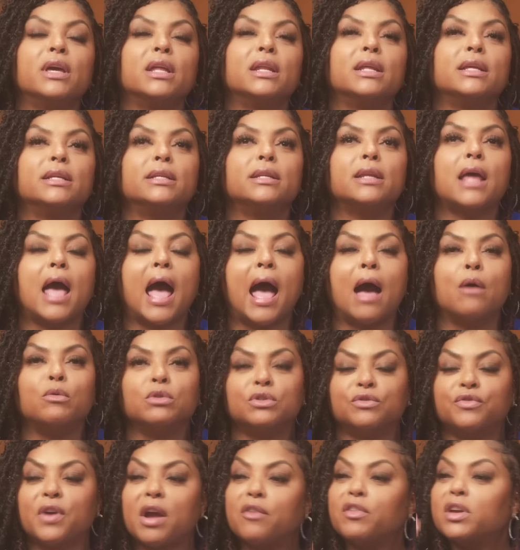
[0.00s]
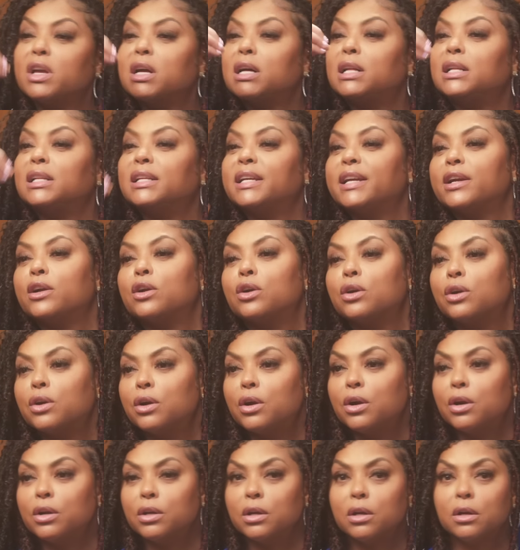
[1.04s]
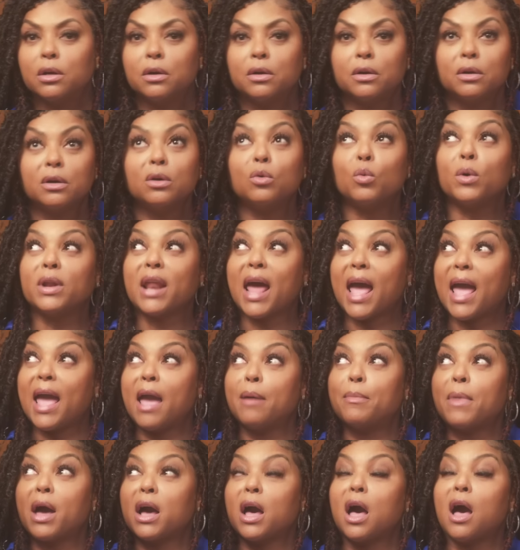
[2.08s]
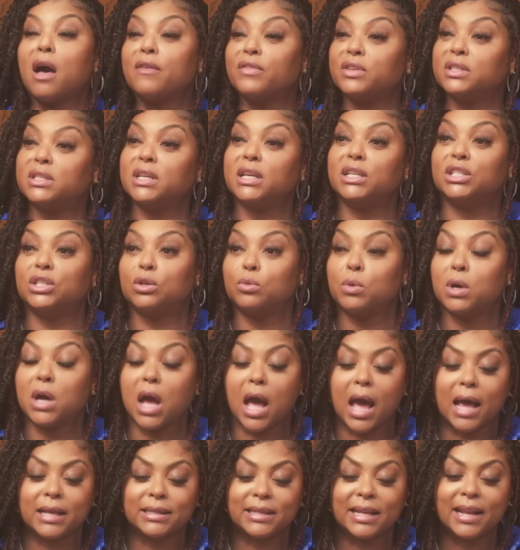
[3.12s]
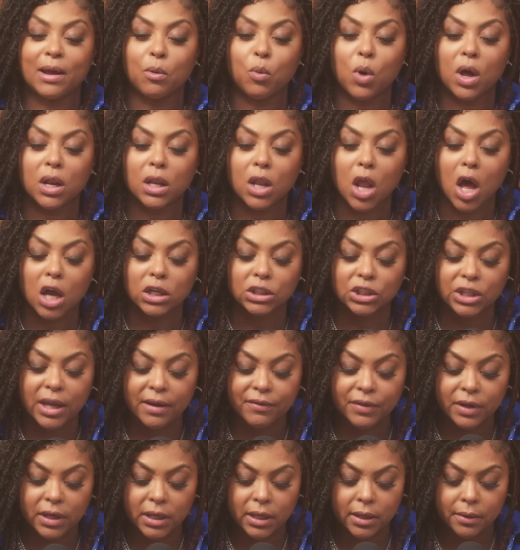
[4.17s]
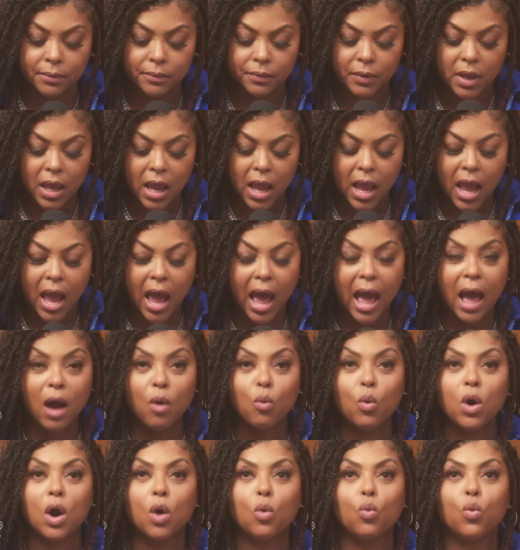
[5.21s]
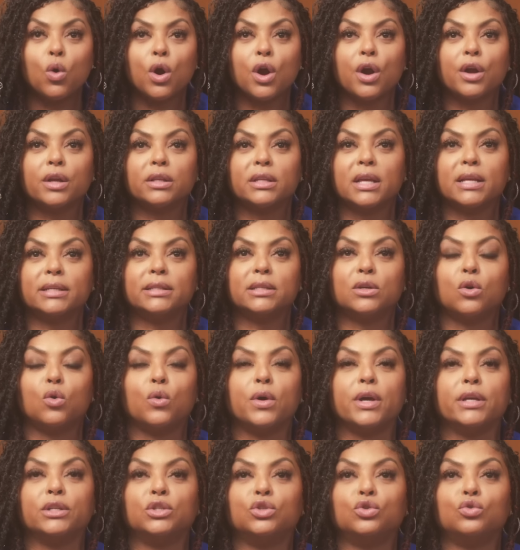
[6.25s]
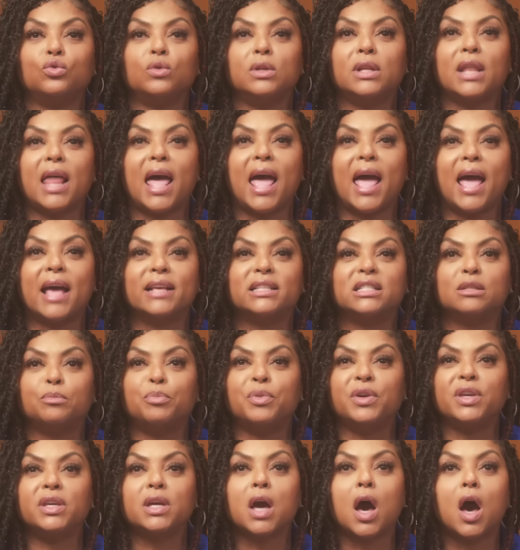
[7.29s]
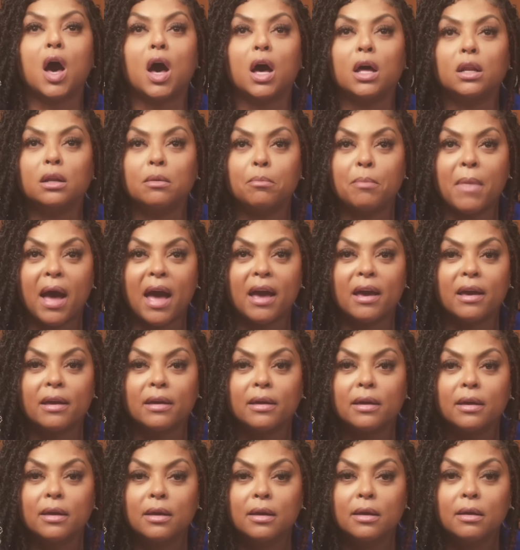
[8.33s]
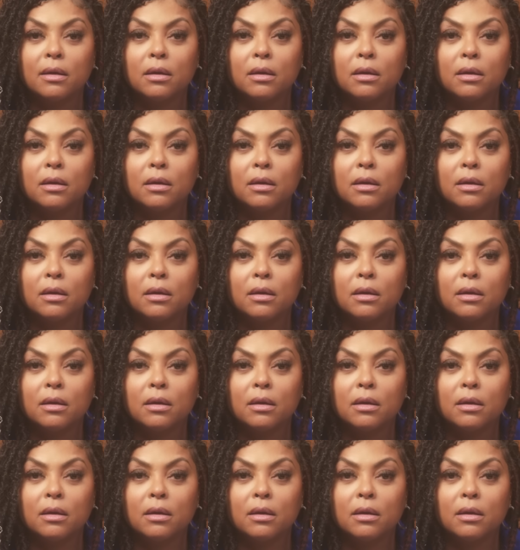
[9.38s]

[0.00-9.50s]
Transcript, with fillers: you get in, I was very clear when I had my conversation with God. I said, I want longevity. I want work that's going to last beyond my